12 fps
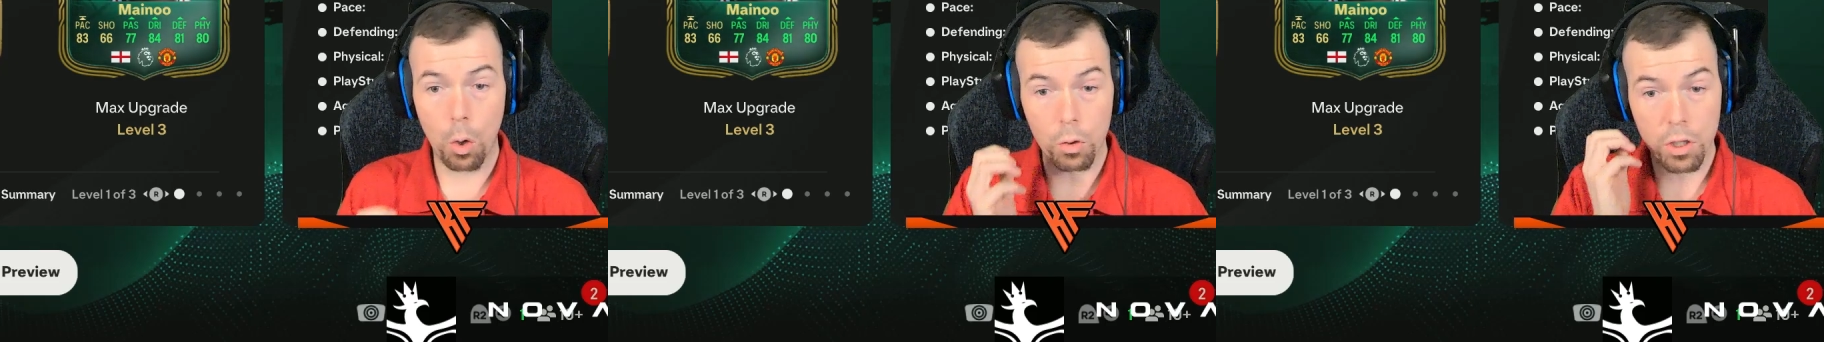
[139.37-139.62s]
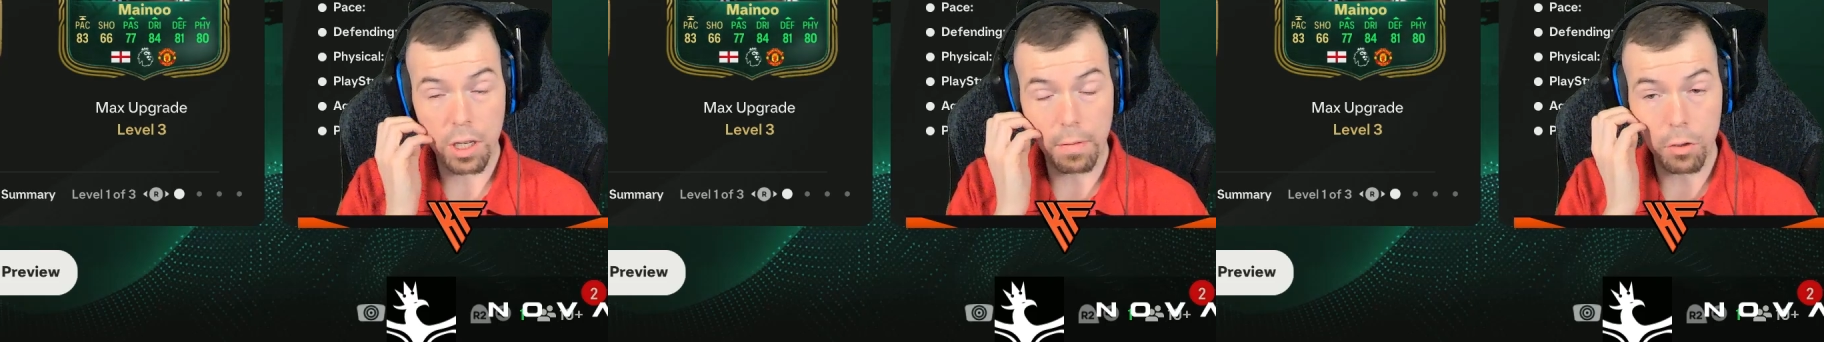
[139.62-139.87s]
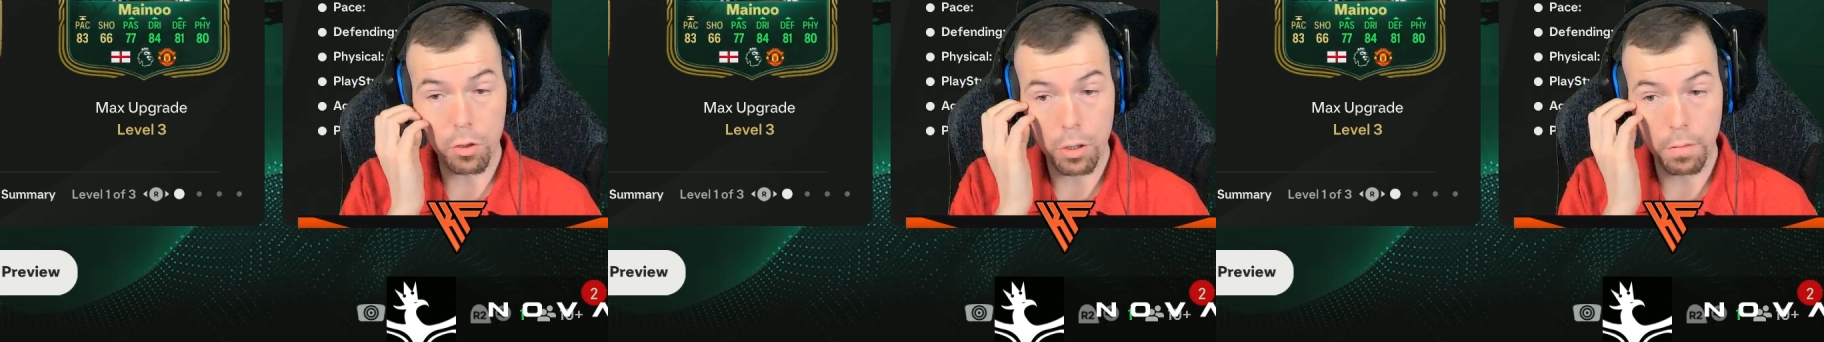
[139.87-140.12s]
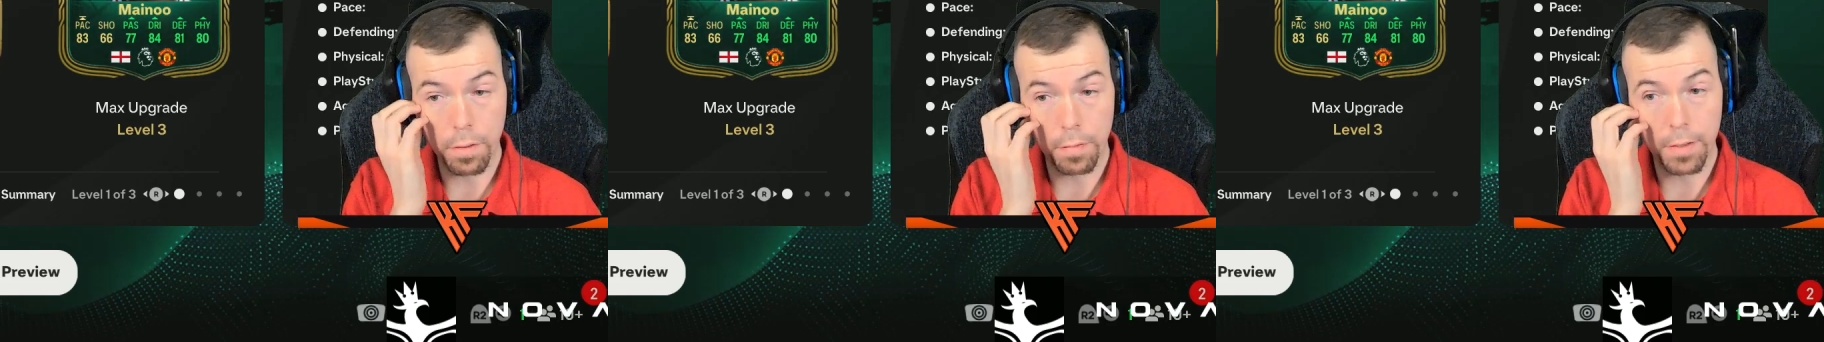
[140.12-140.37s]
or
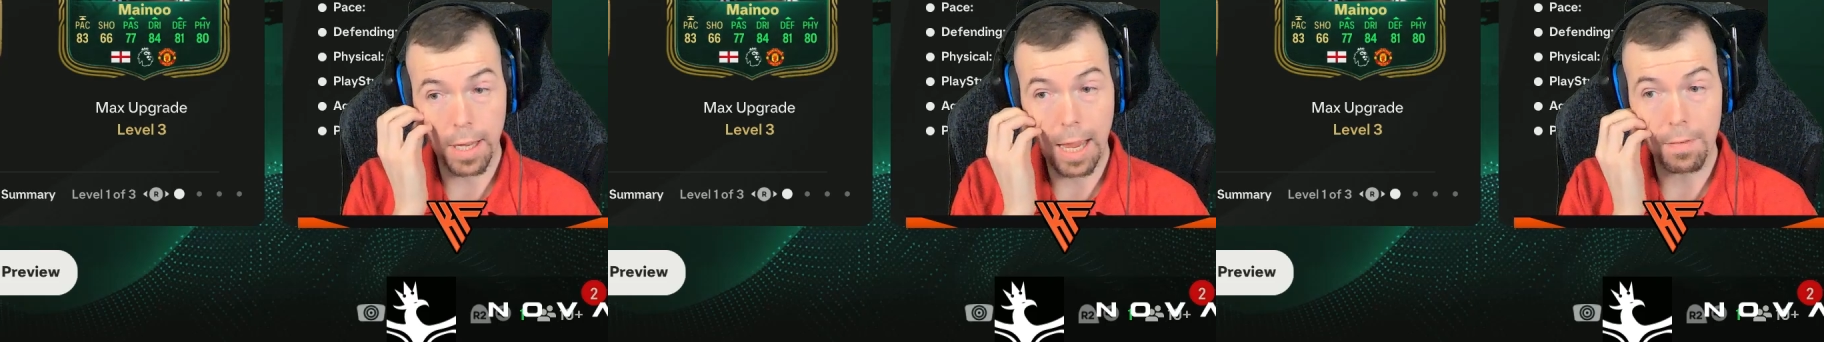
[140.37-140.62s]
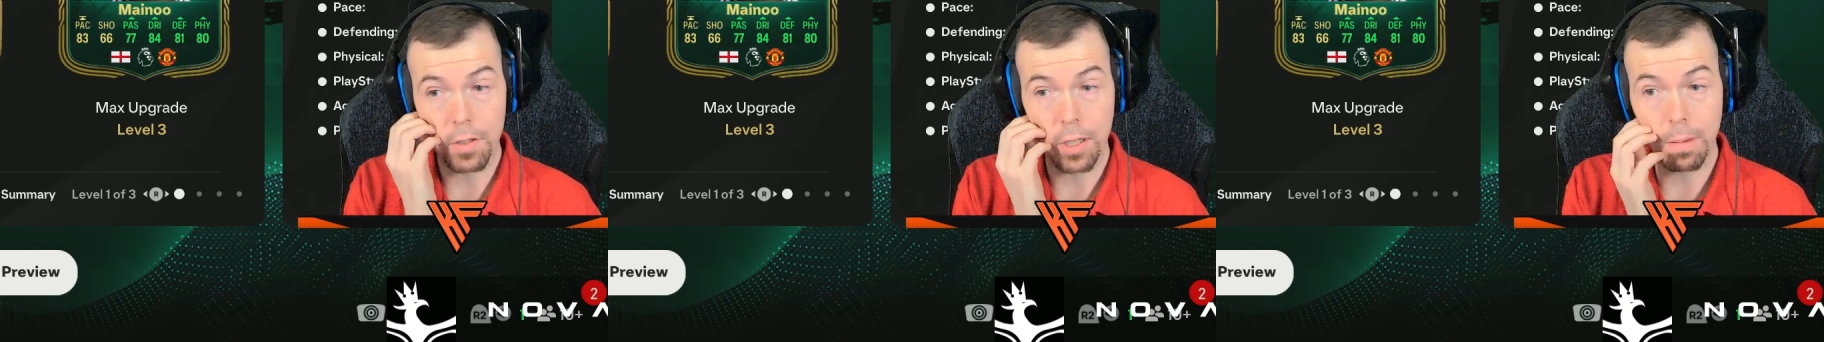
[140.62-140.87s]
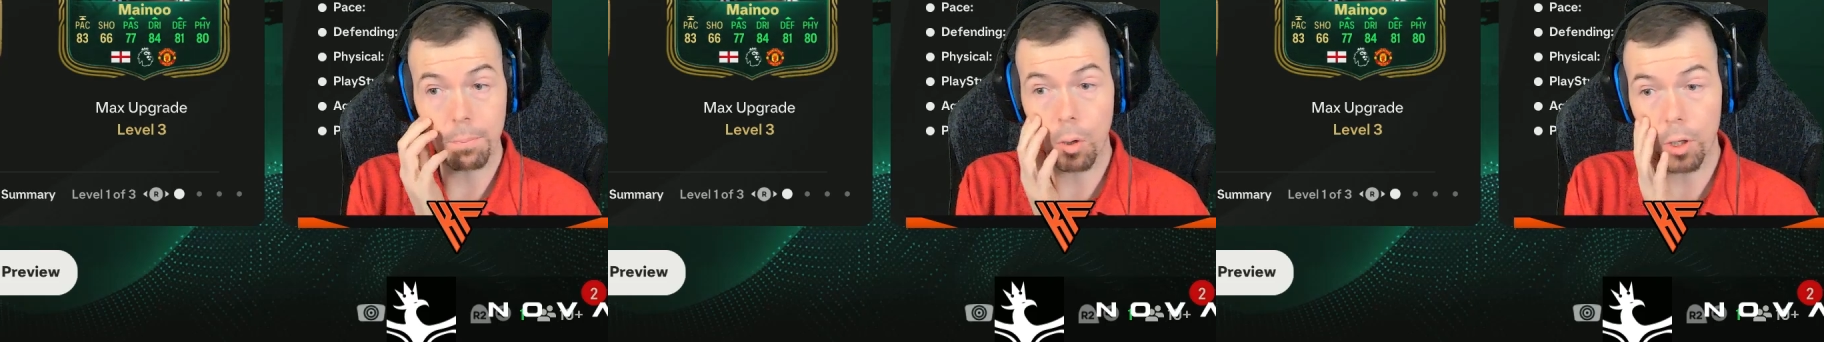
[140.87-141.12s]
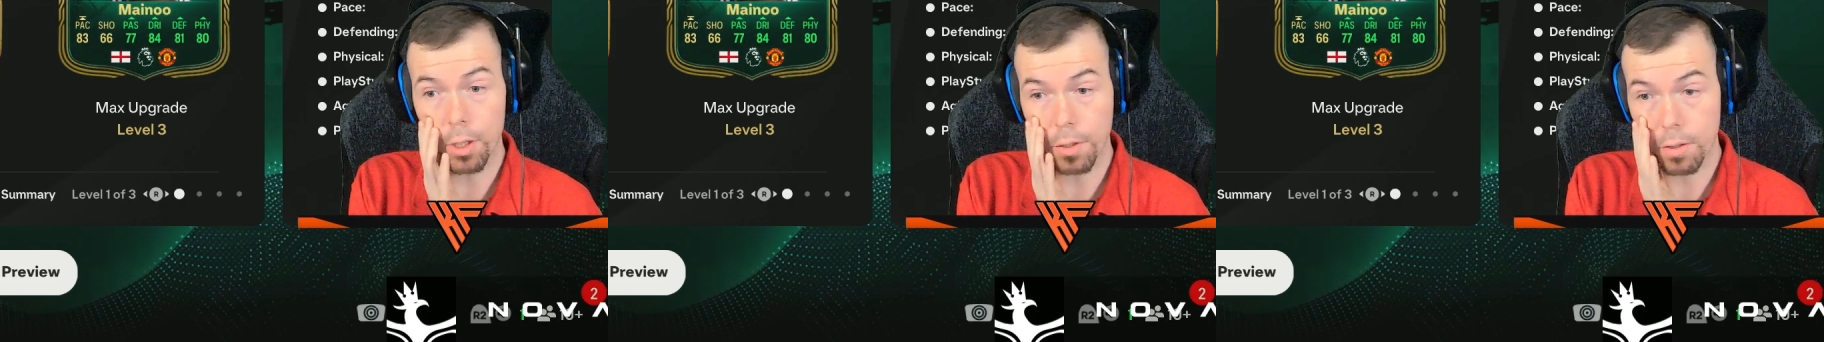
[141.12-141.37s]
750 FC
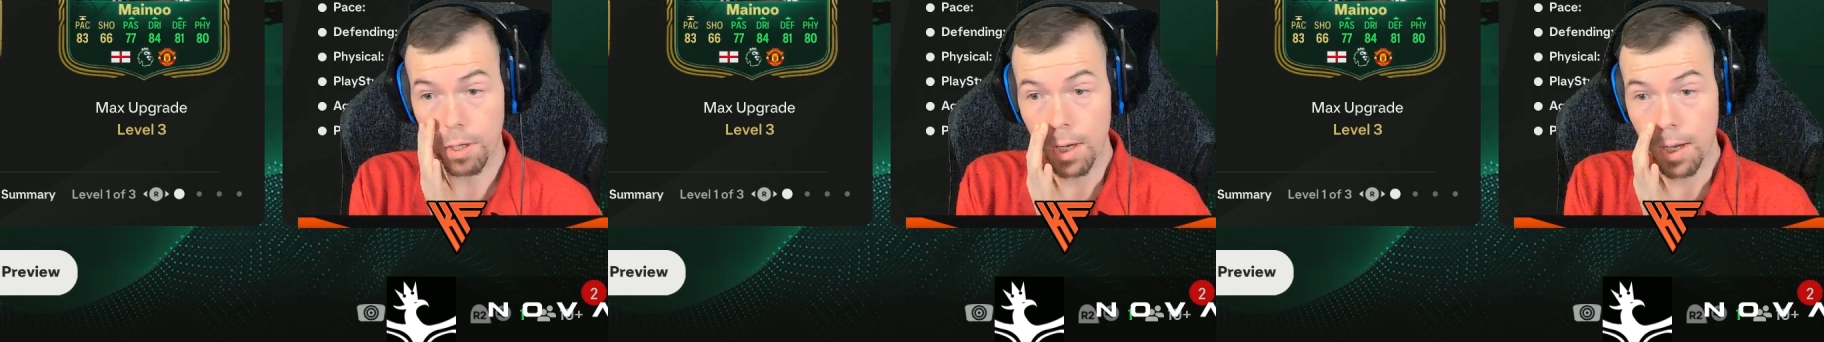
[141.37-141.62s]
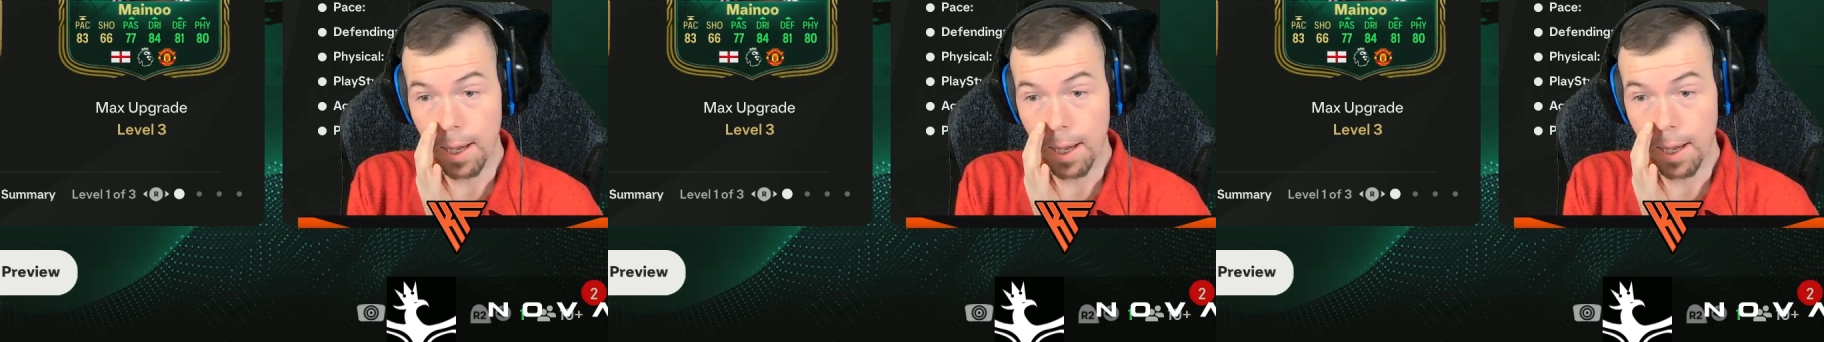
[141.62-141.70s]
points.